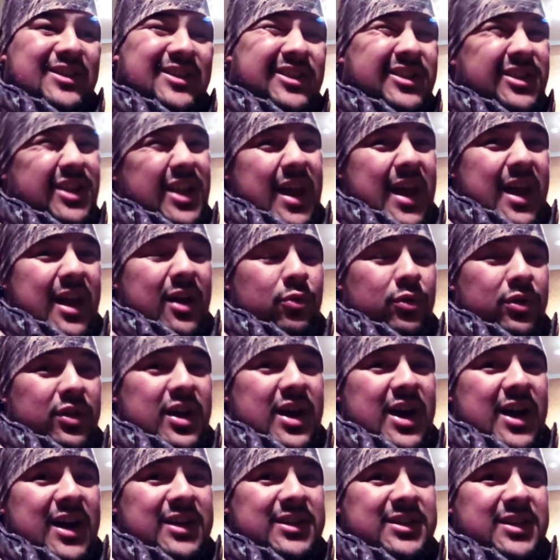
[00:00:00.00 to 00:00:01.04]
a stag
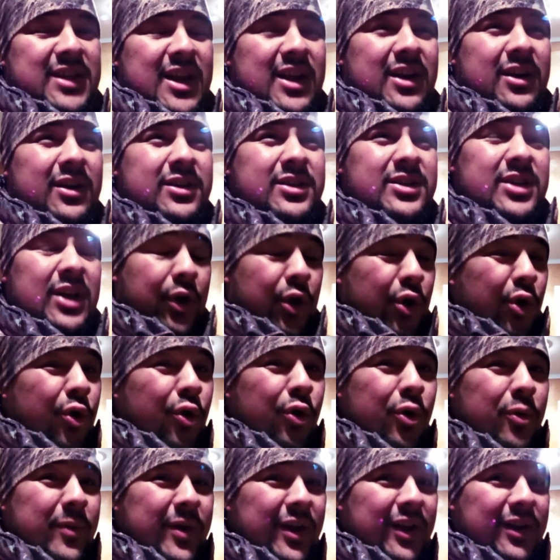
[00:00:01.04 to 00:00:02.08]
with cast antlers. It
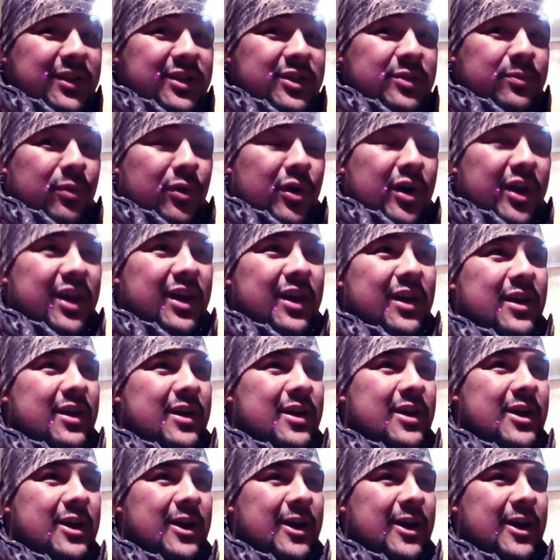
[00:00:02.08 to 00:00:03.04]
could have been a spiker.